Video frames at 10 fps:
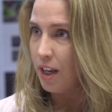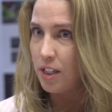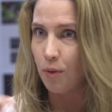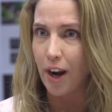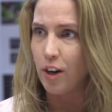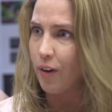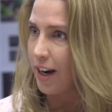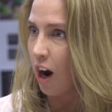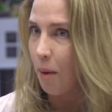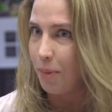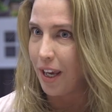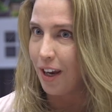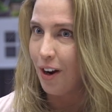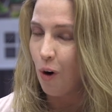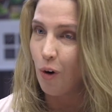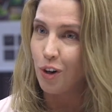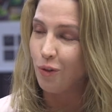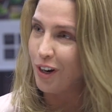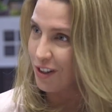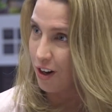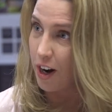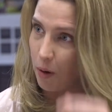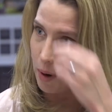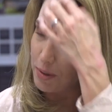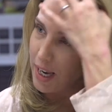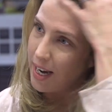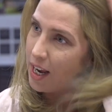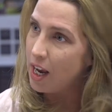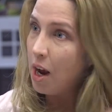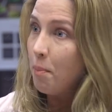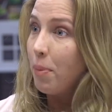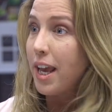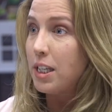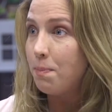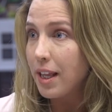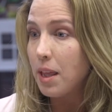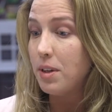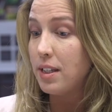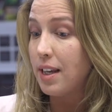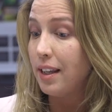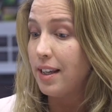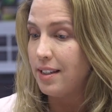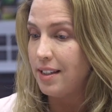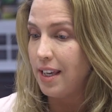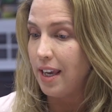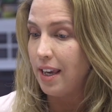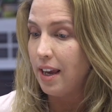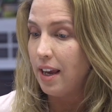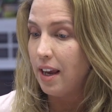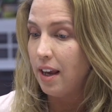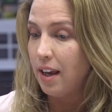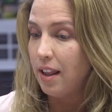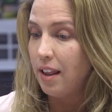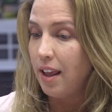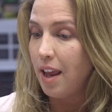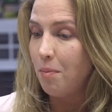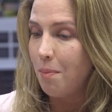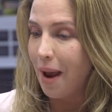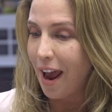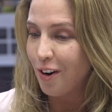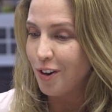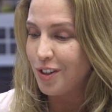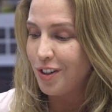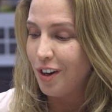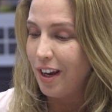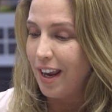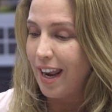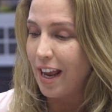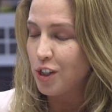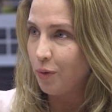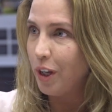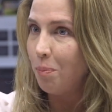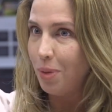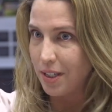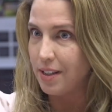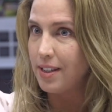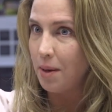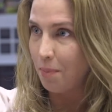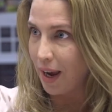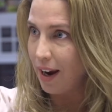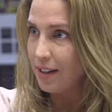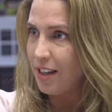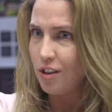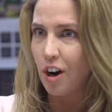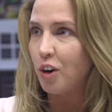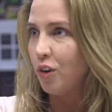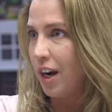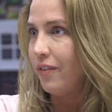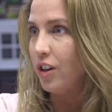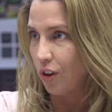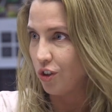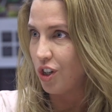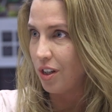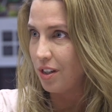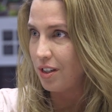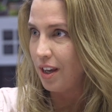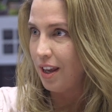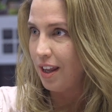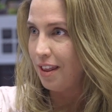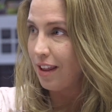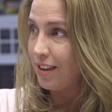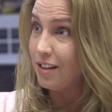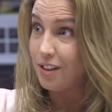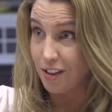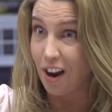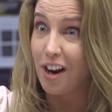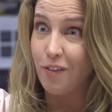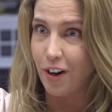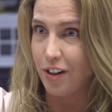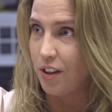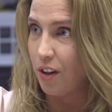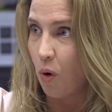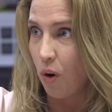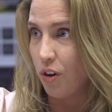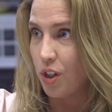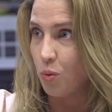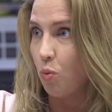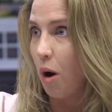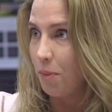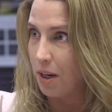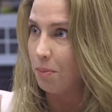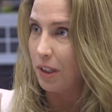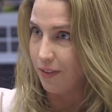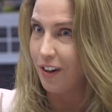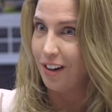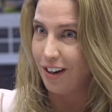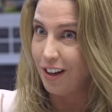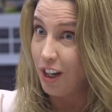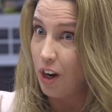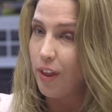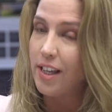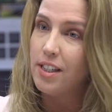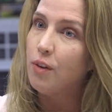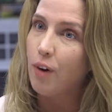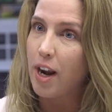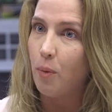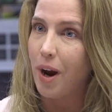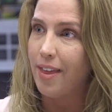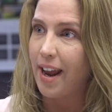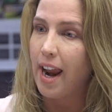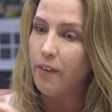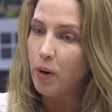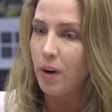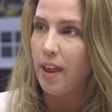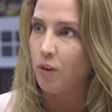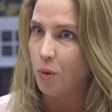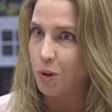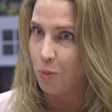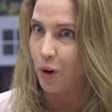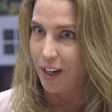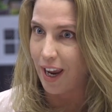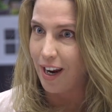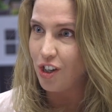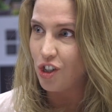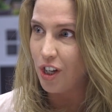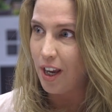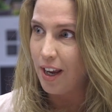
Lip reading: to write great copy or to redesign their website, but I expect them to suddenly see it matters. It has a real business impact. It's not a creative indulgence that these design fairies in the corner just want me to believe in. You know, they see right away that everyone in that room was more engaged.